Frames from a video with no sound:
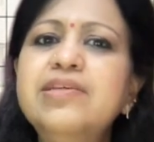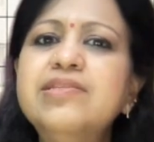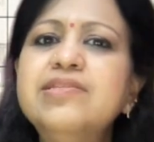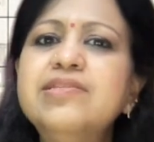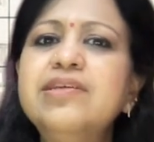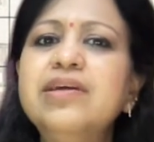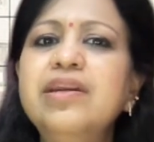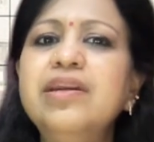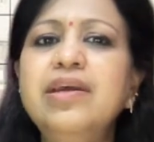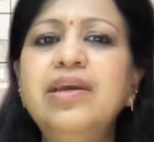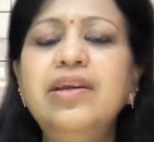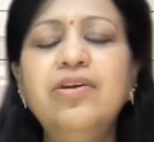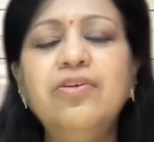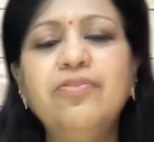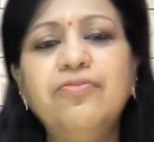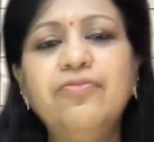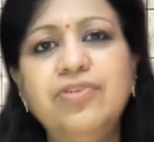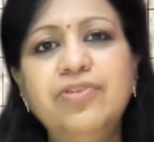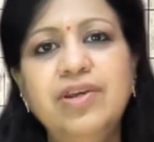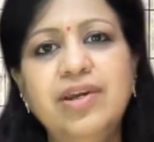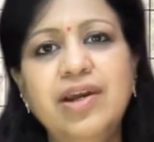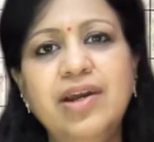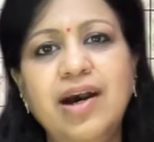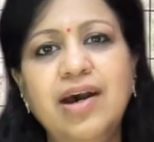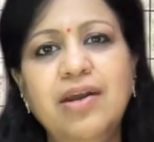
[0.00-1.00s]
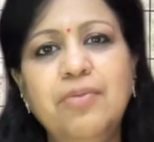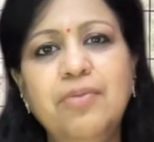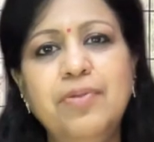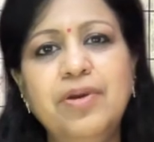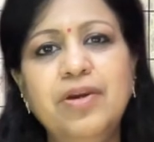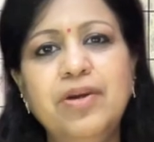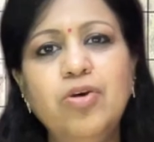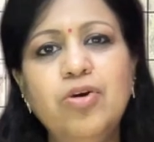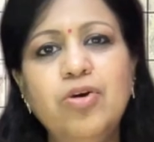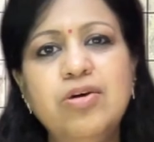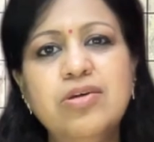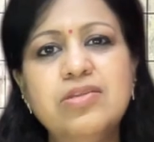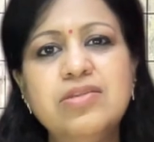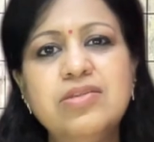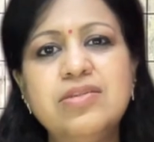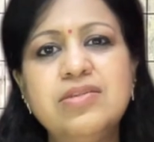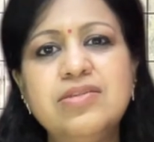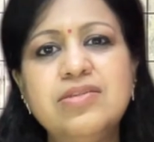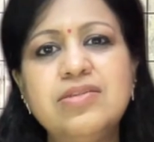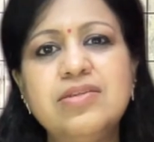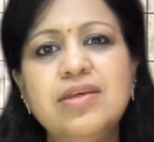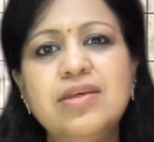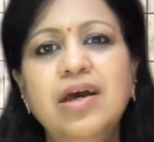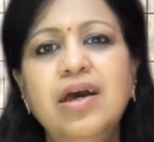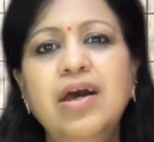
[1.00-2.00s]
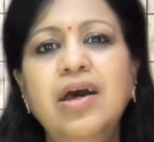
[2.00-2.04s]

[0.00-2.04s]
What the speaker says: is the need of the hour because